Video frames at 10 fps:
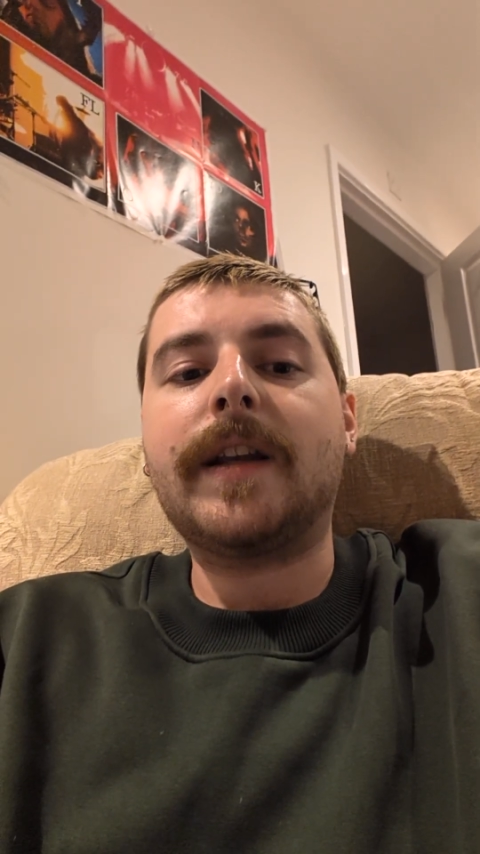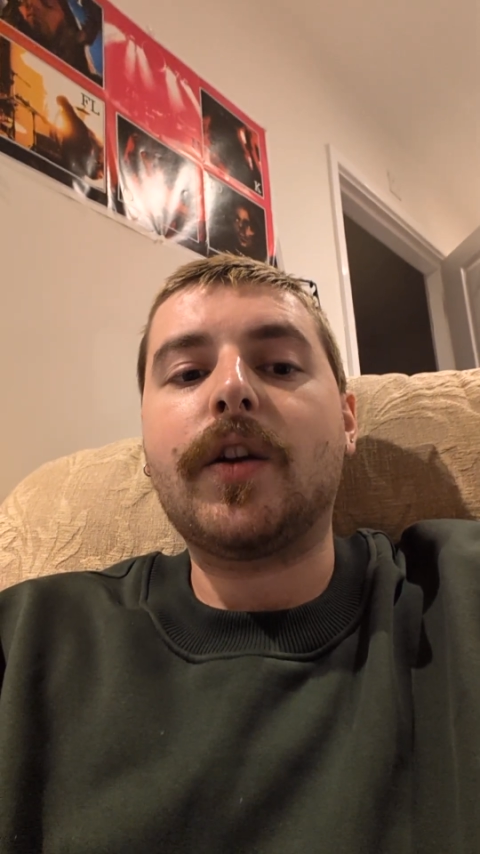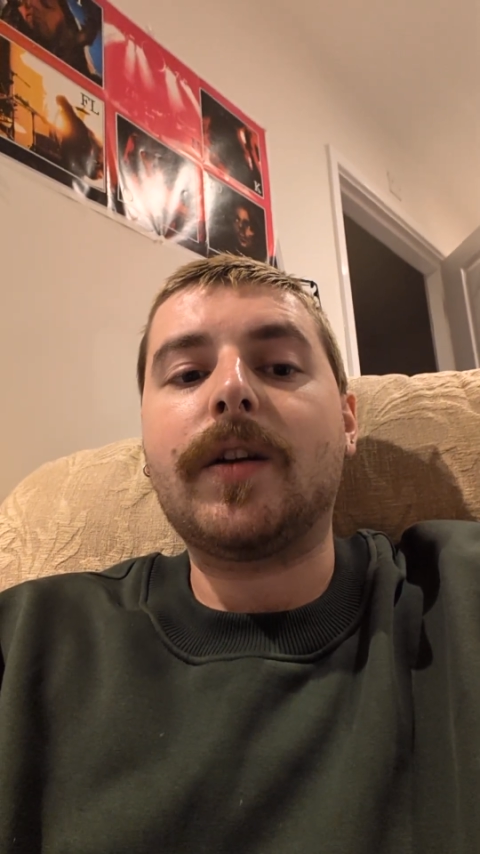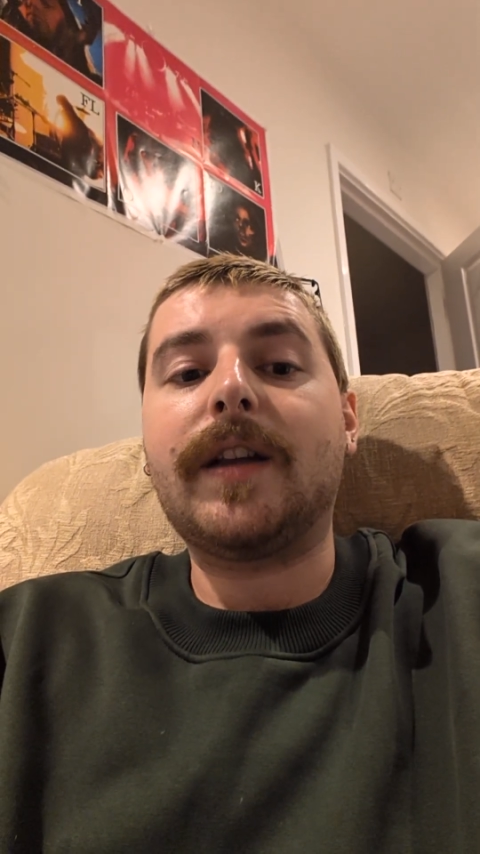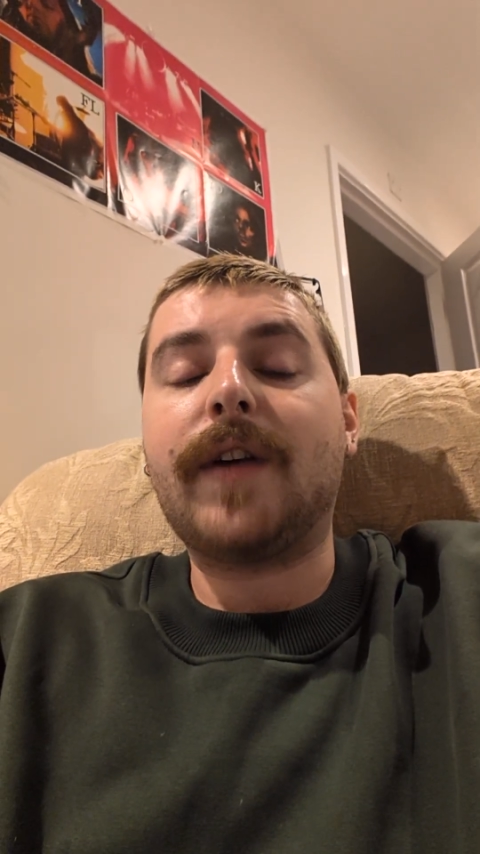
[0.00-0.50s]

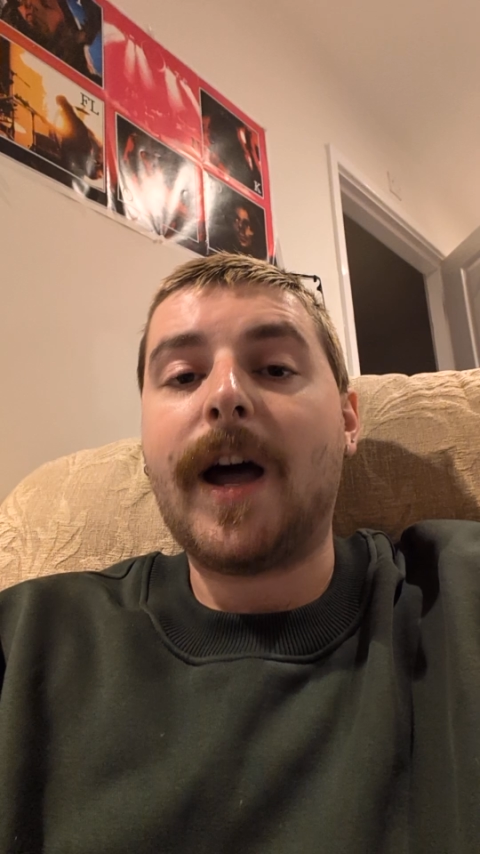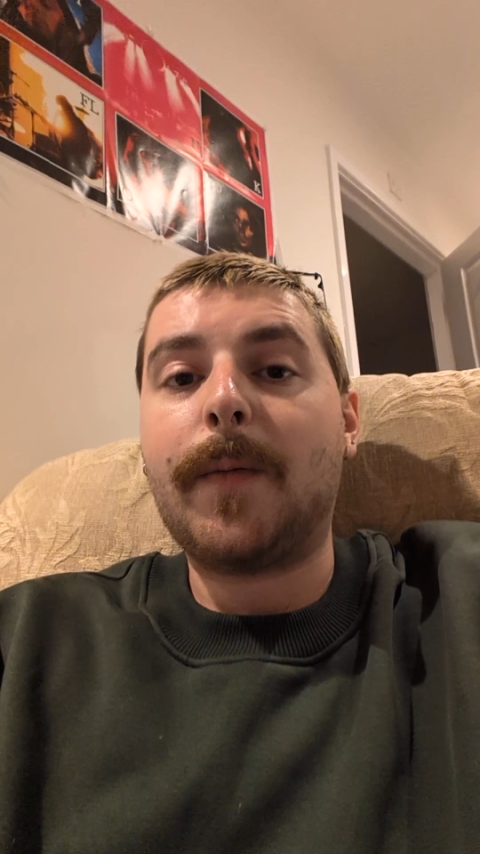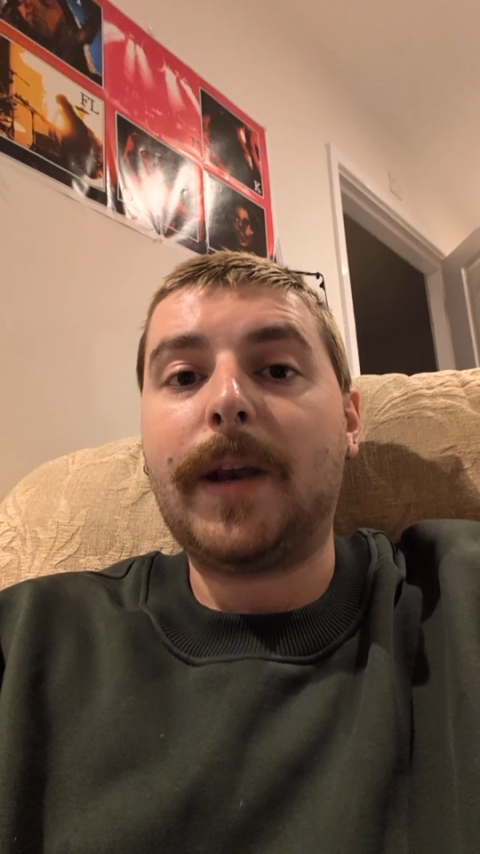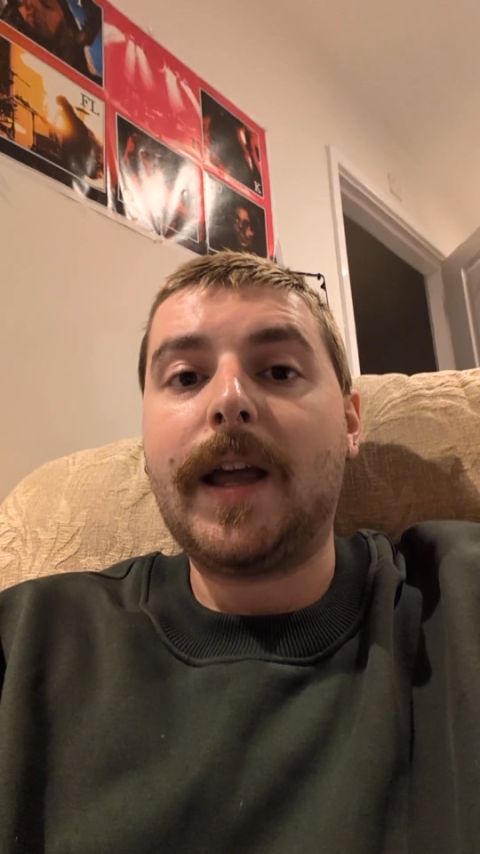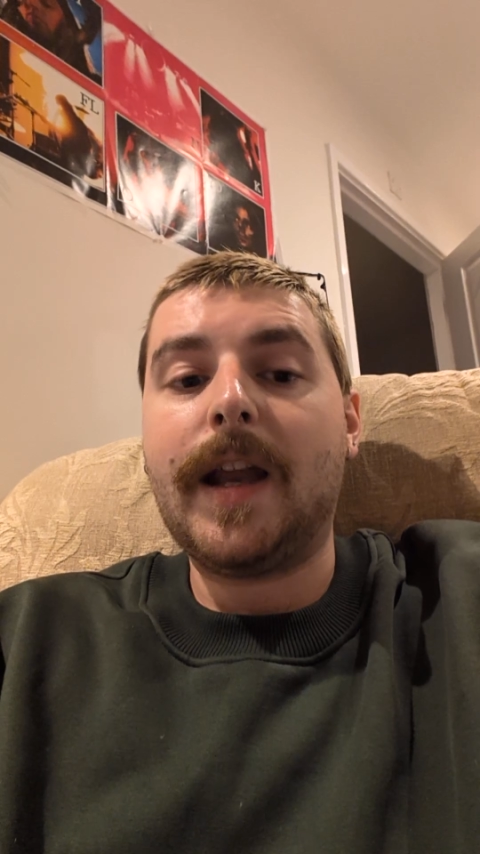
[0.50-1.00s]
cannot live
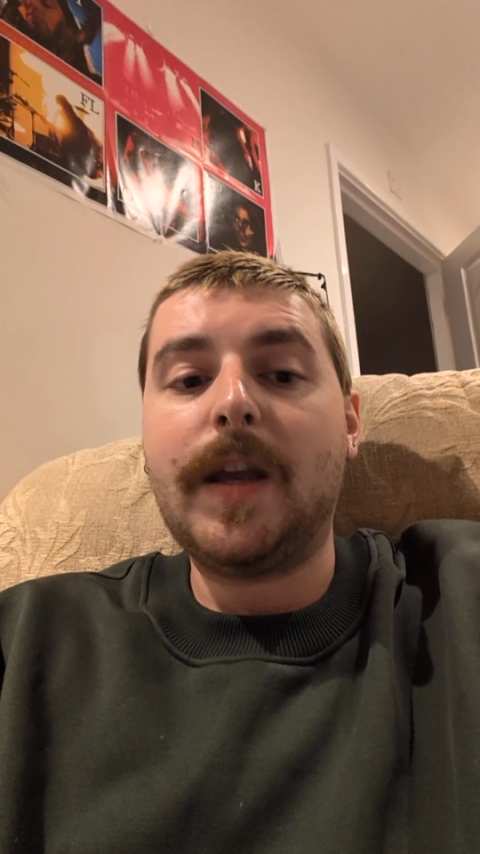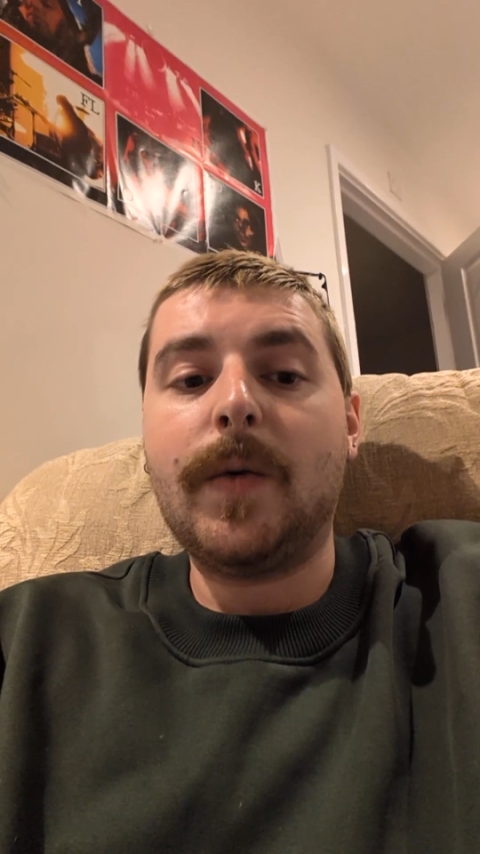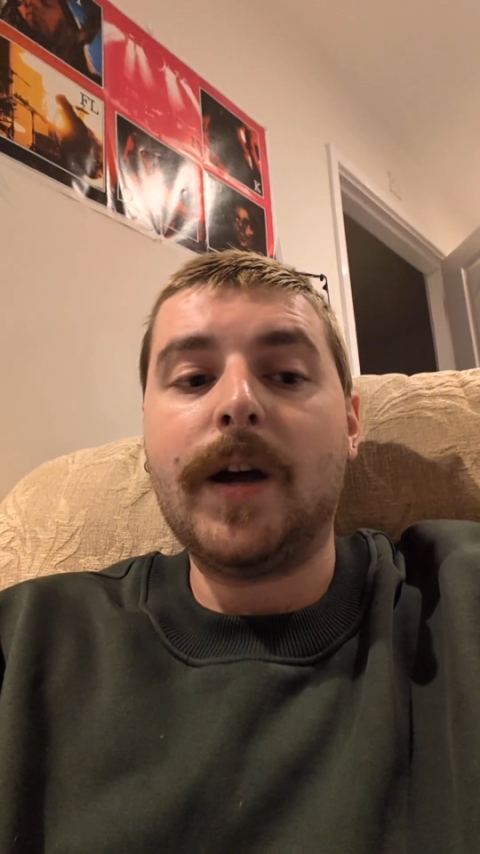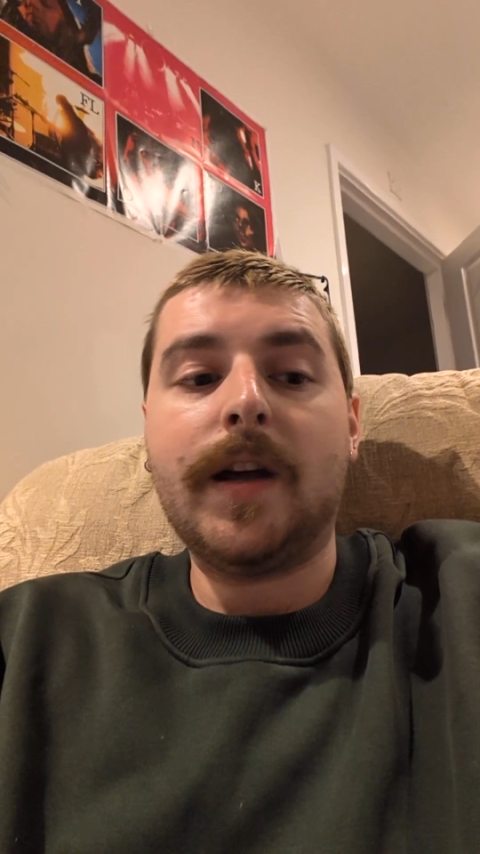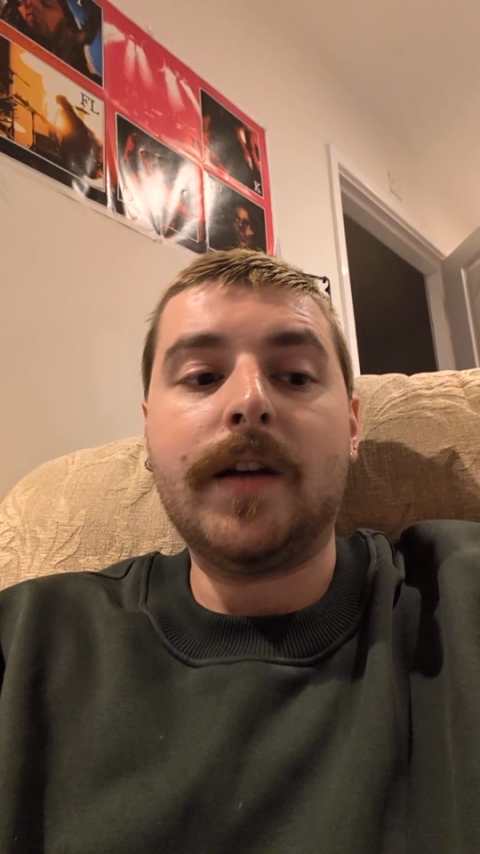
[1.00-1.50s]
happily
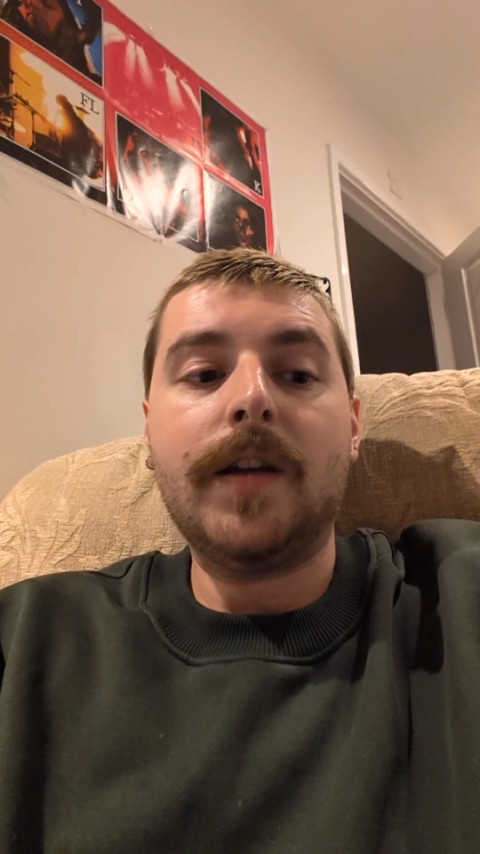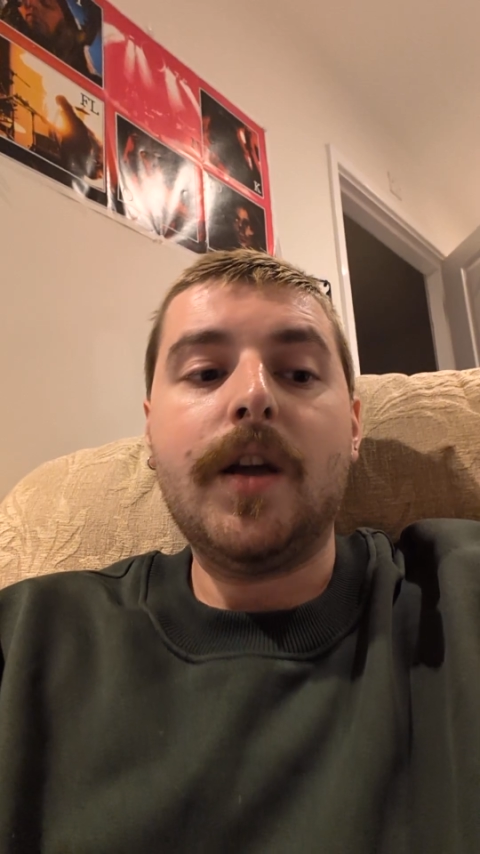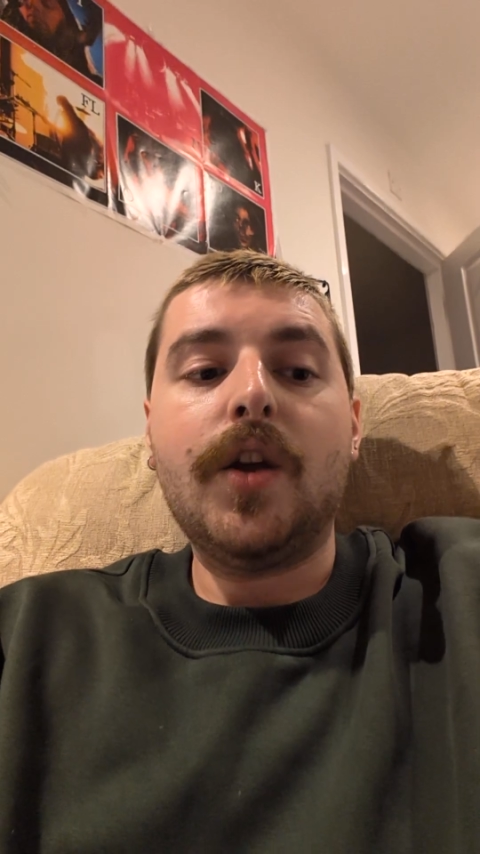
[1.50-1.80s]
anywhere,